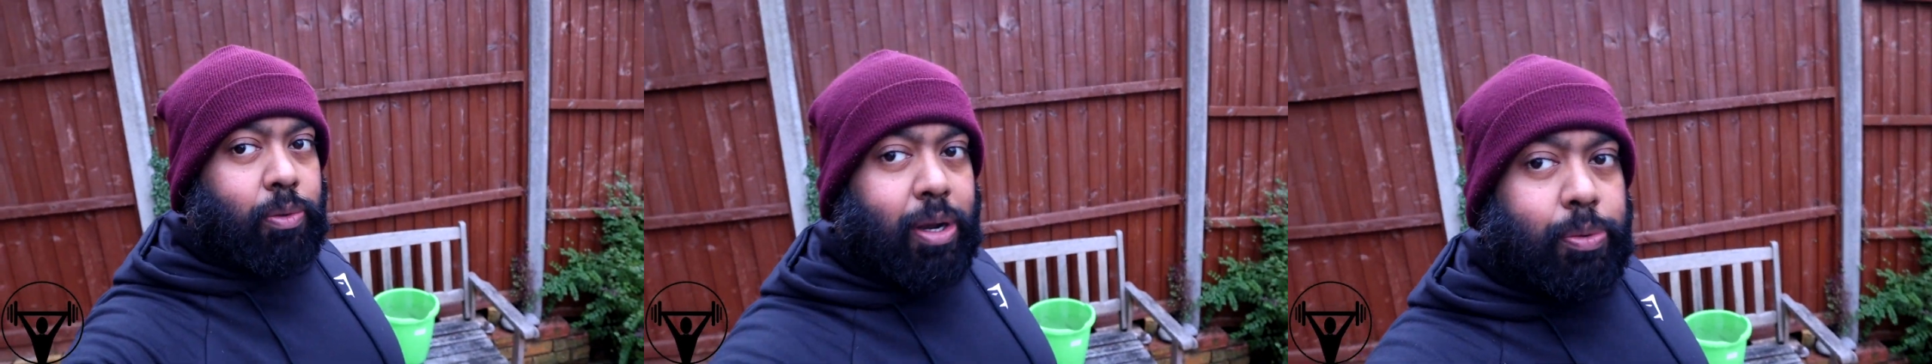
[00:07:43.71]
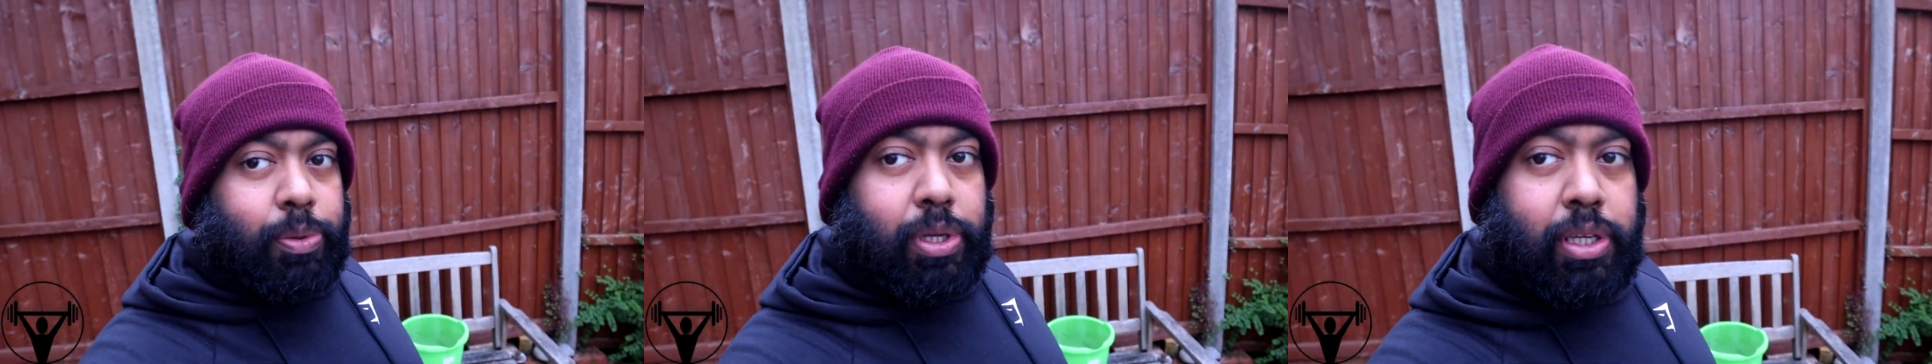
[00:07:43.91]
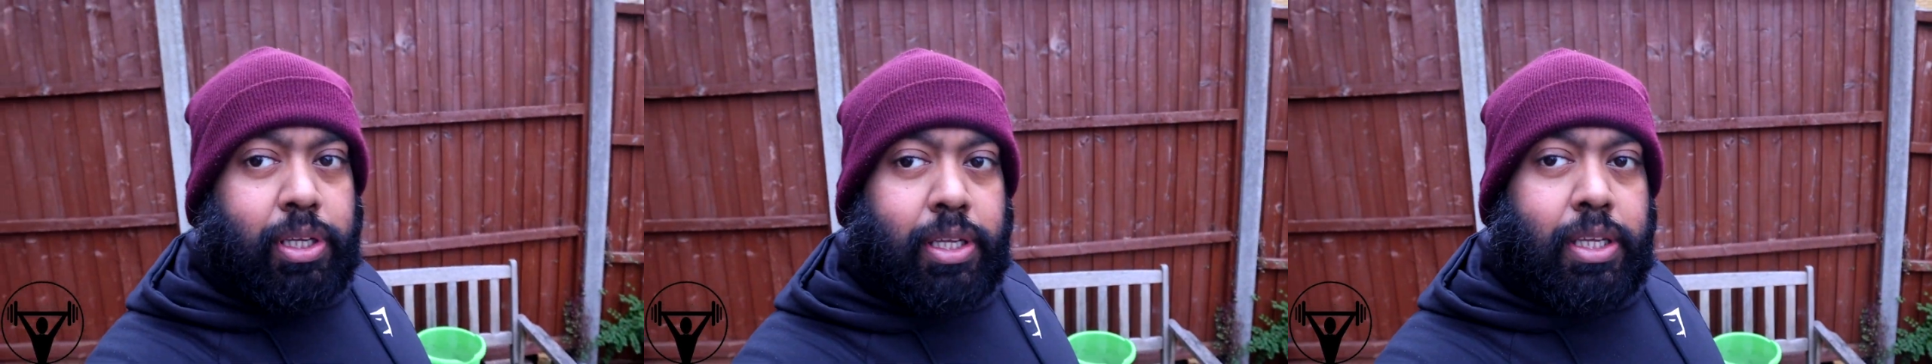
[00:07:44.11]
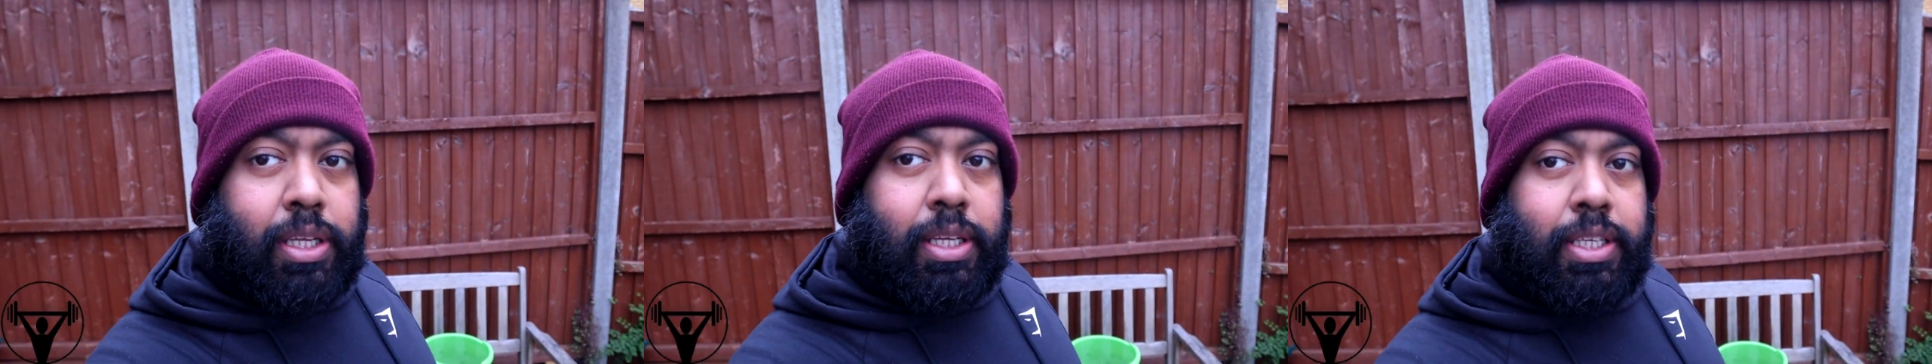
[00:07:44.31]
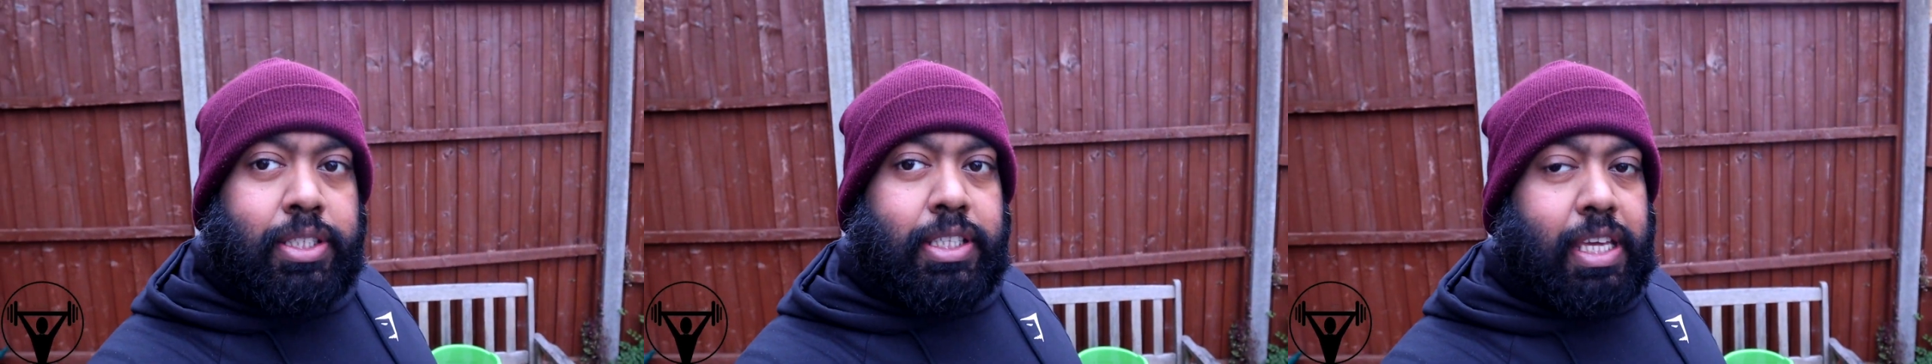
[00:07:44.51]
around.
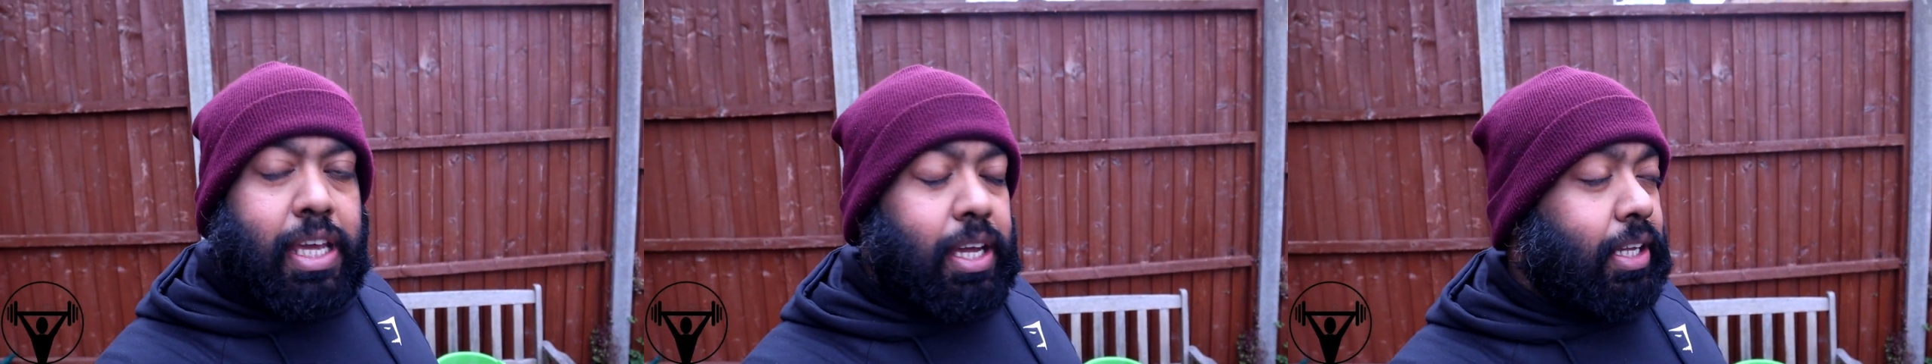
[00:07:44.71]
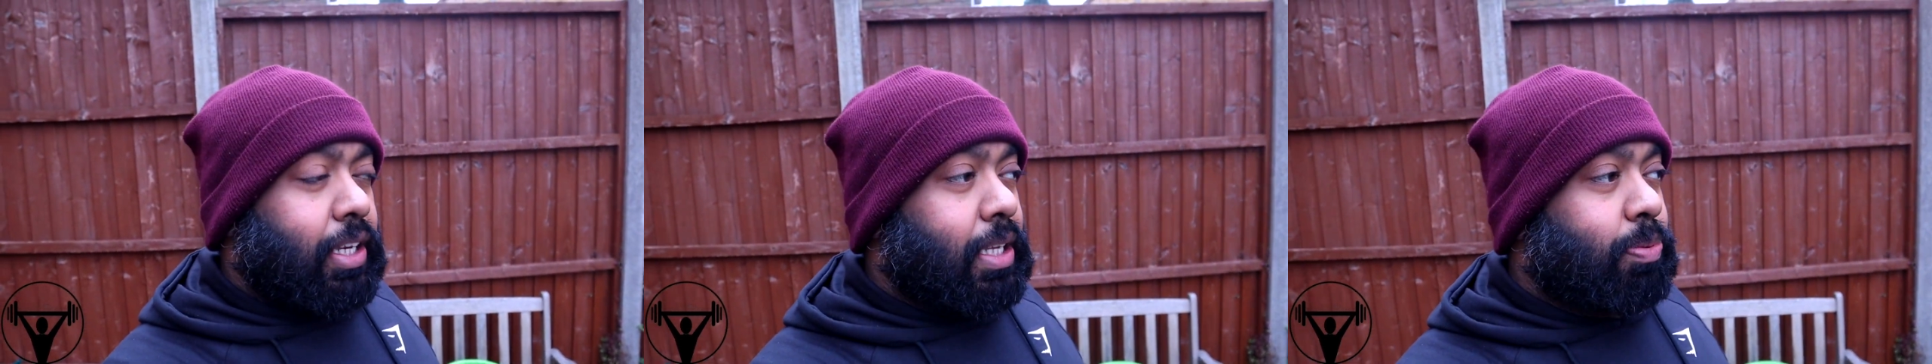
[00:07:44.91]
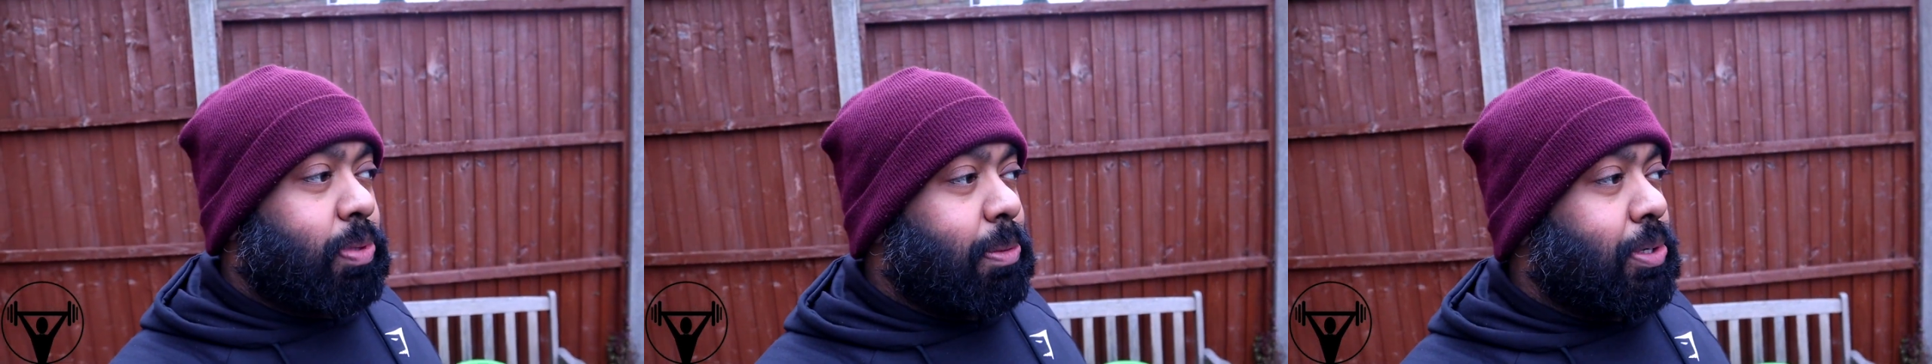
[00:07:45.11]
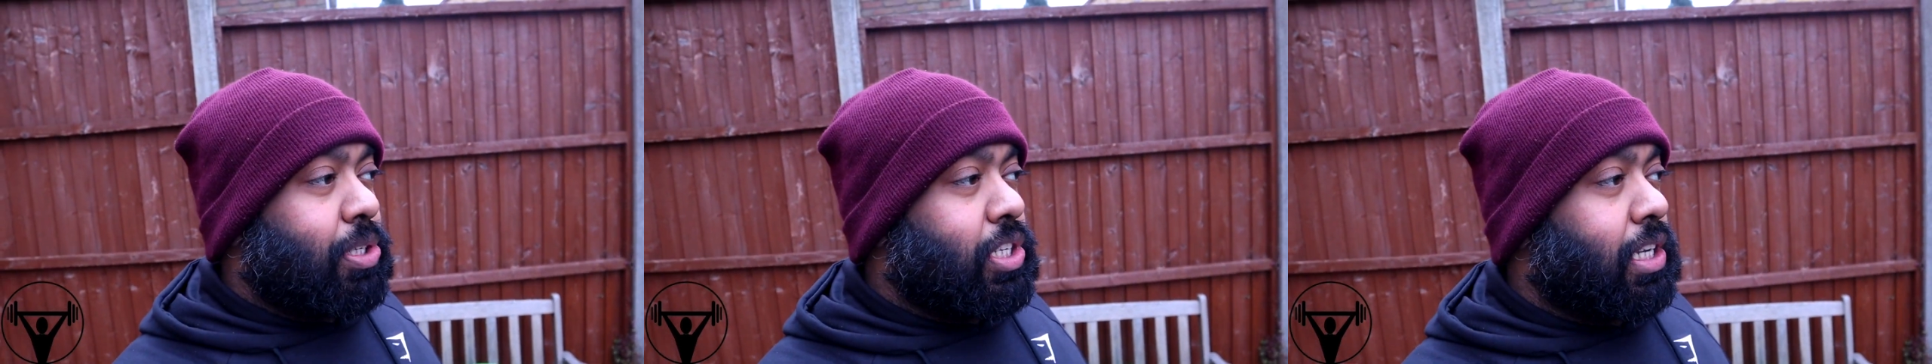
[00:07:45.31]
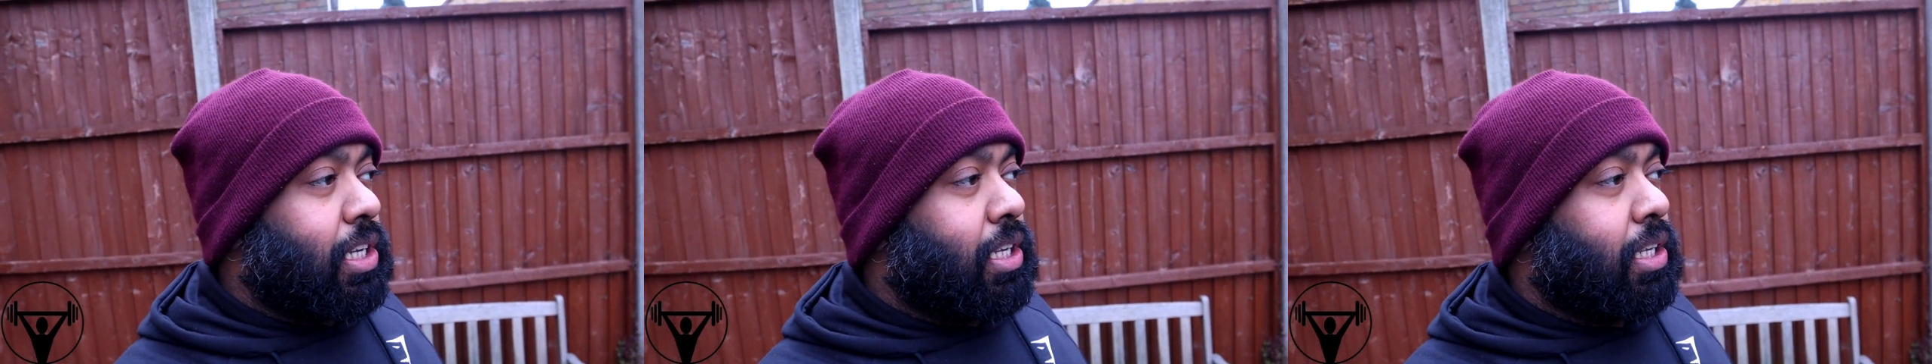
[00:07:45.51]
So yeah, that's pretty
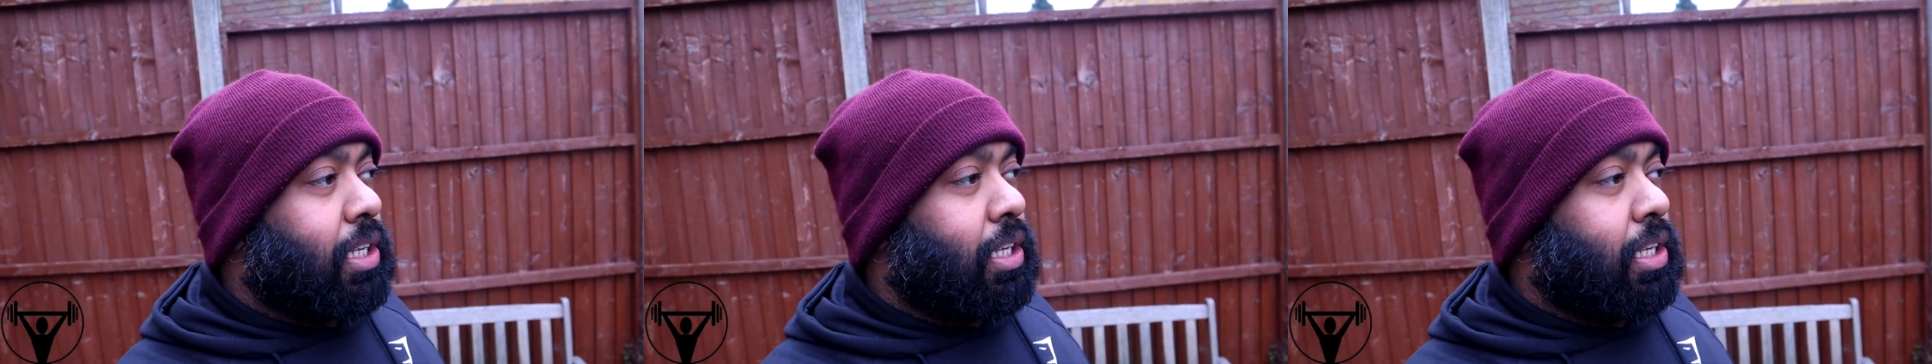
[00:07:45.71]
much it.